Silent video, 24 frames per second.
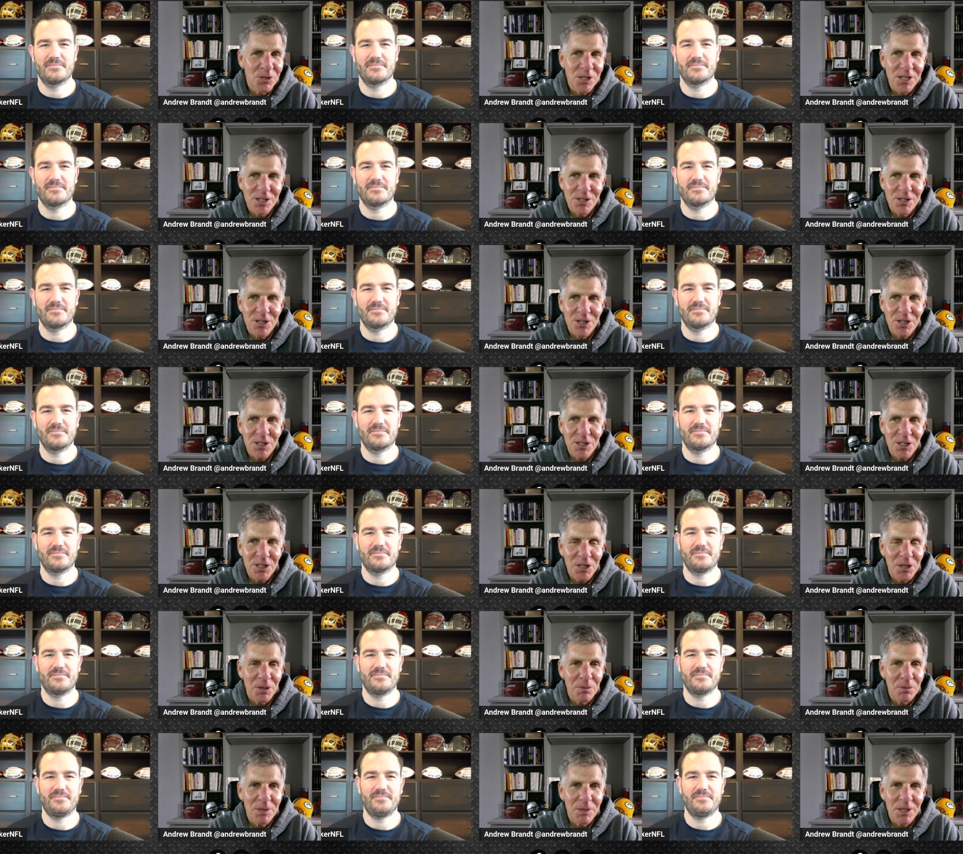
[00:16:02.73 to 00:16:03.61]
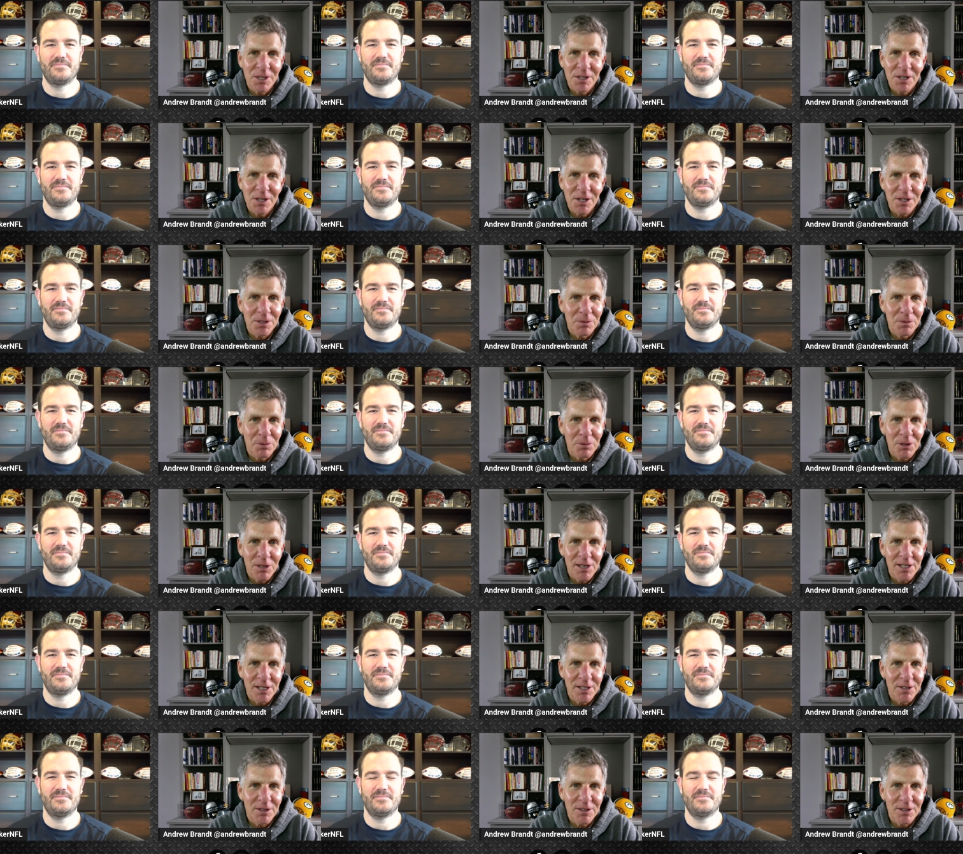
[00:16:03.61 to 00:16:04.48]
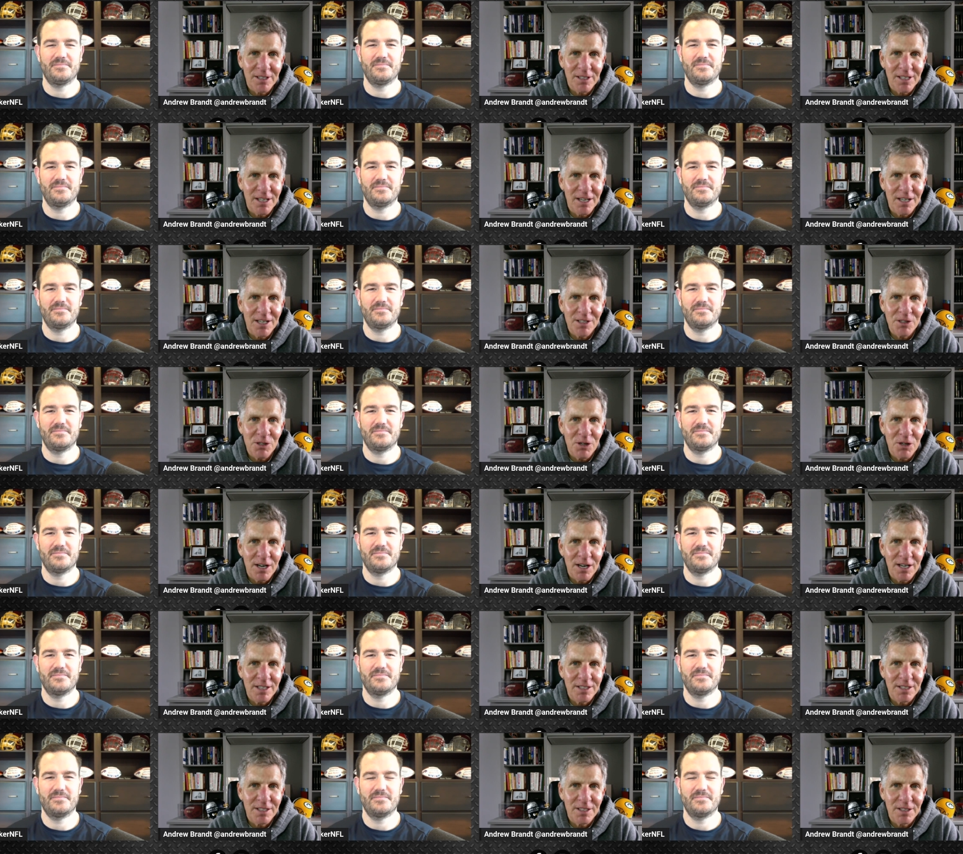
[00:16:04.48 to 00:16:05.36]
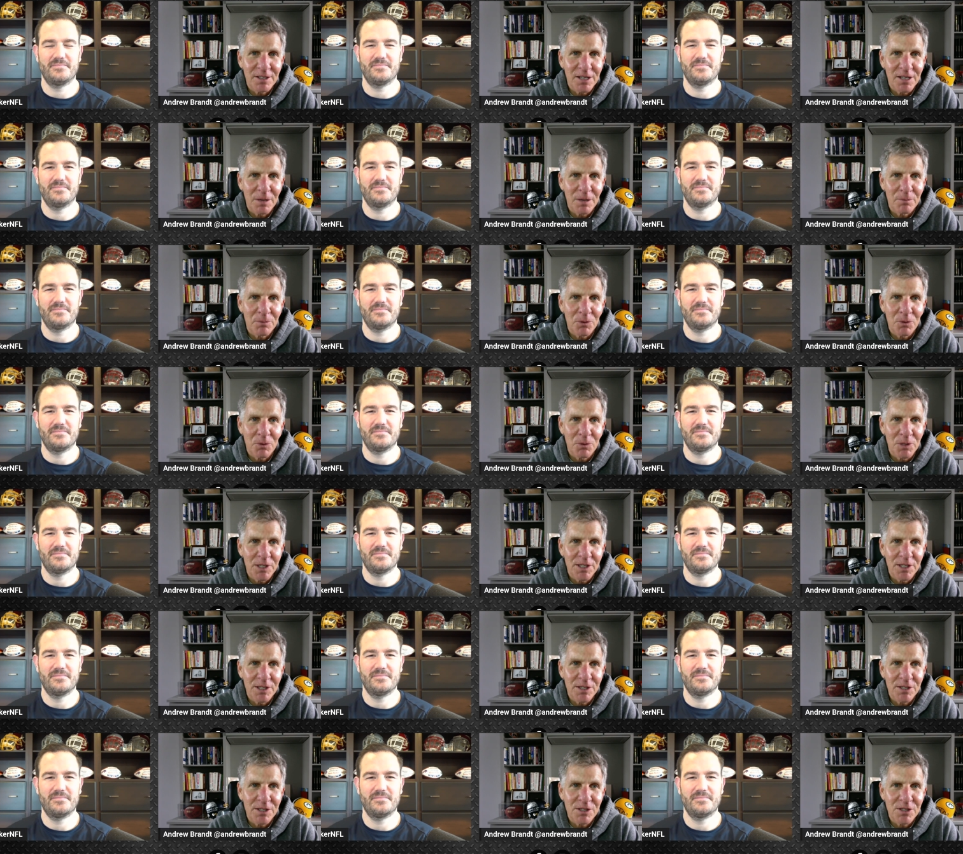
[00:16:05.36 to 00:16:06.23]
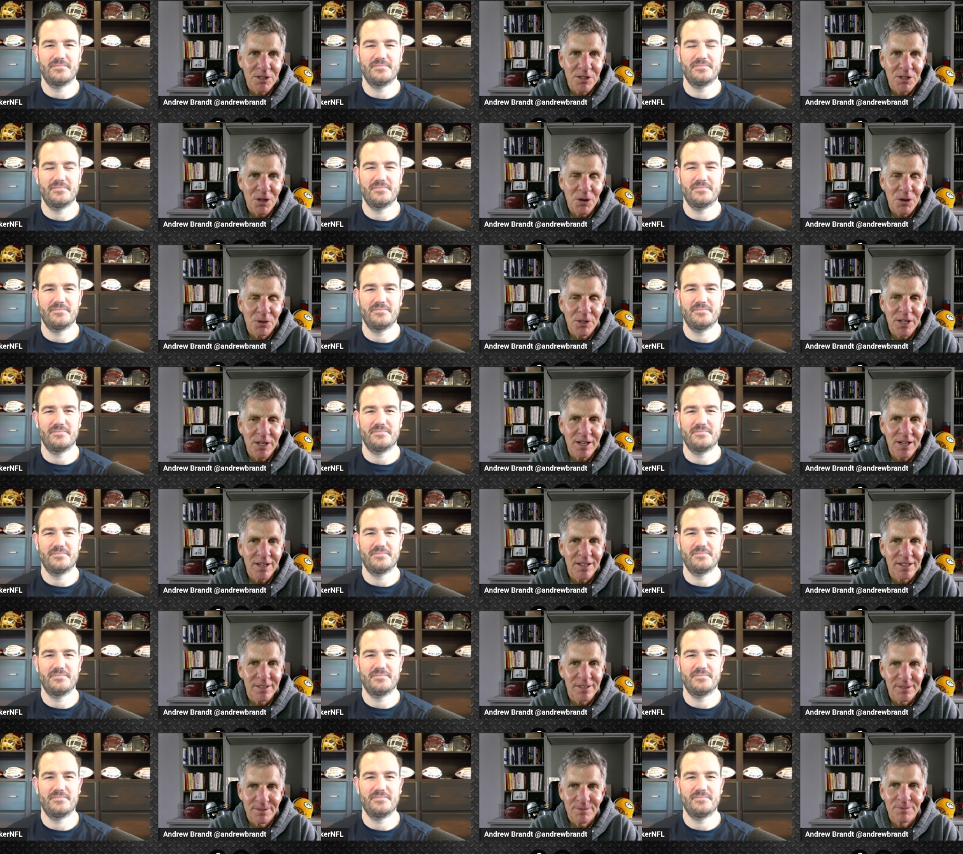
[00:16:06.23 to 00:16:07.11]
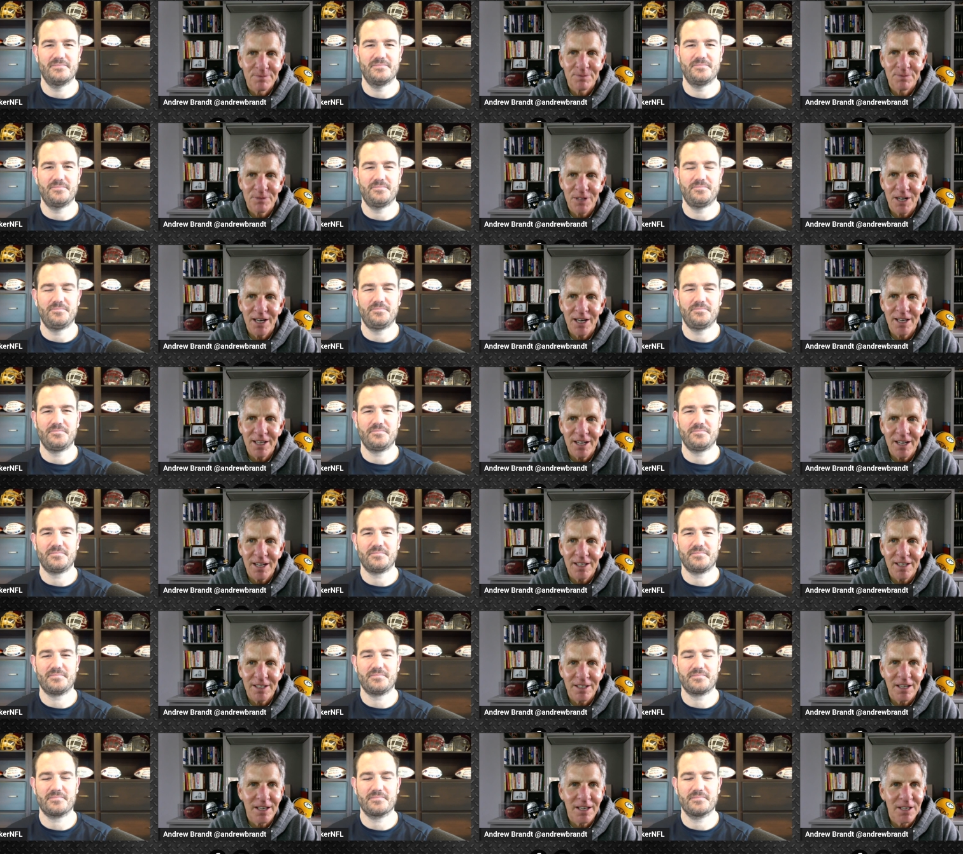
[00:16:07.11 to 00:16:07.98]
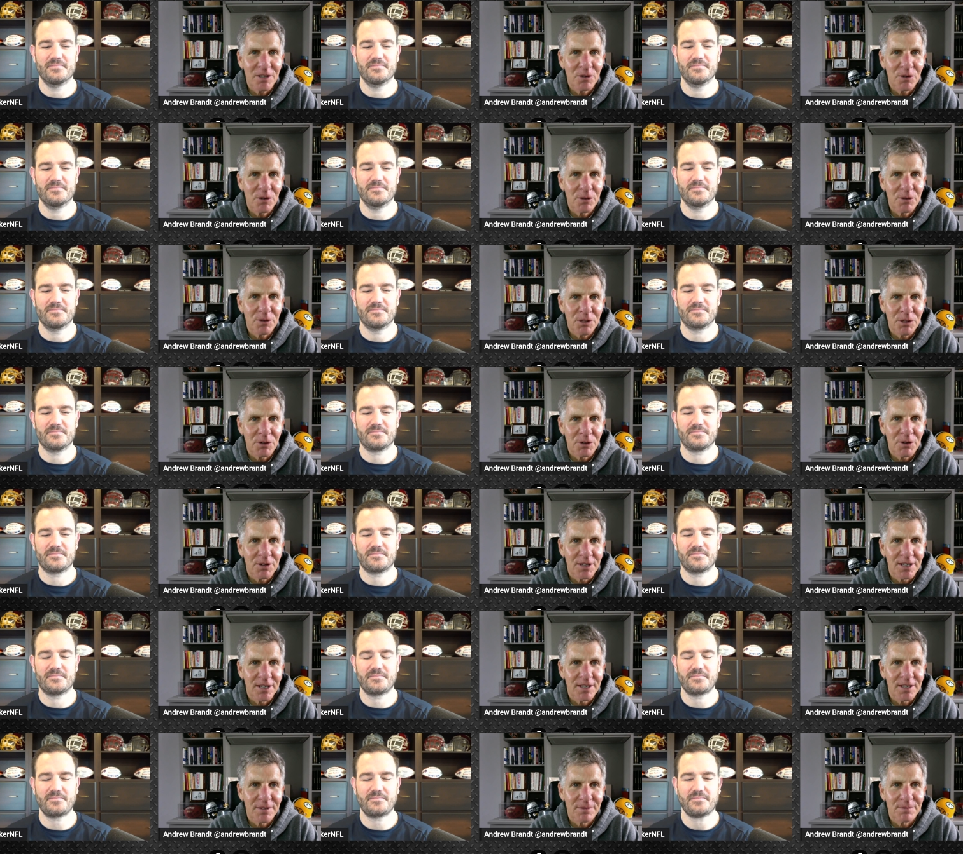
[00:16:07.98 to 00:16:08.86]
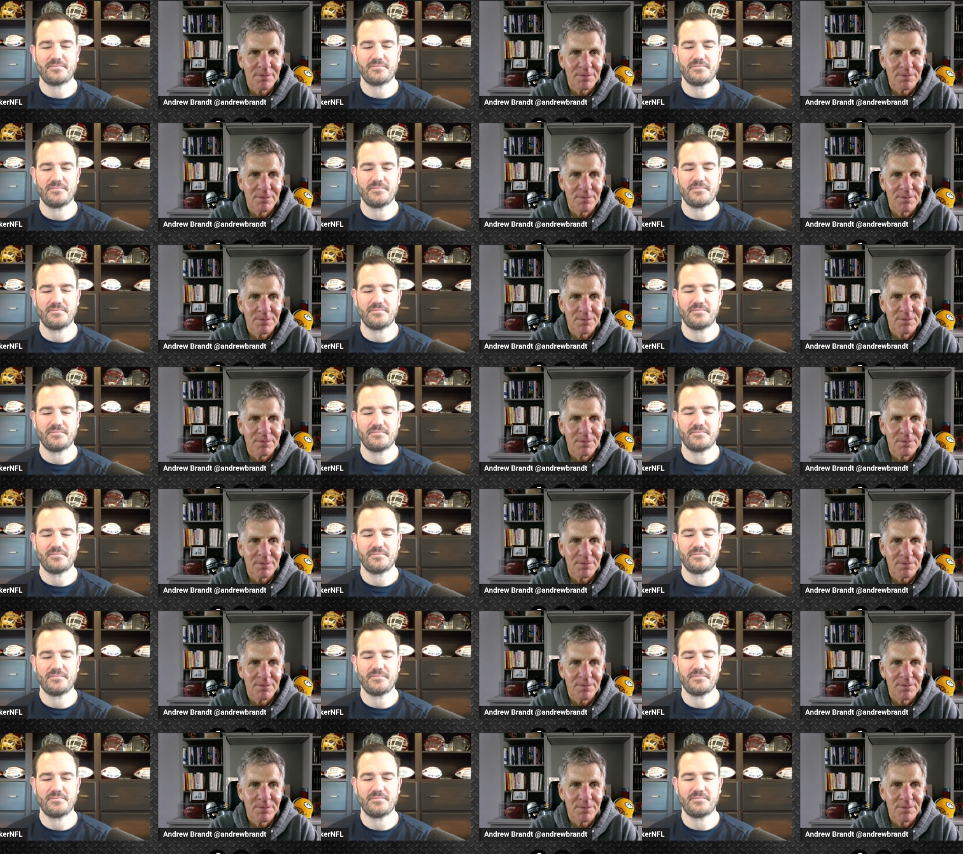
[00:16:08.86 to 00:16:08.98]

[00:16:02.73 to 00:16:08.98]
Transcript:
Speaker 1: he's just going to be another player on a contract in a couple weeks. So, yeah, I get it. I agree with you on that.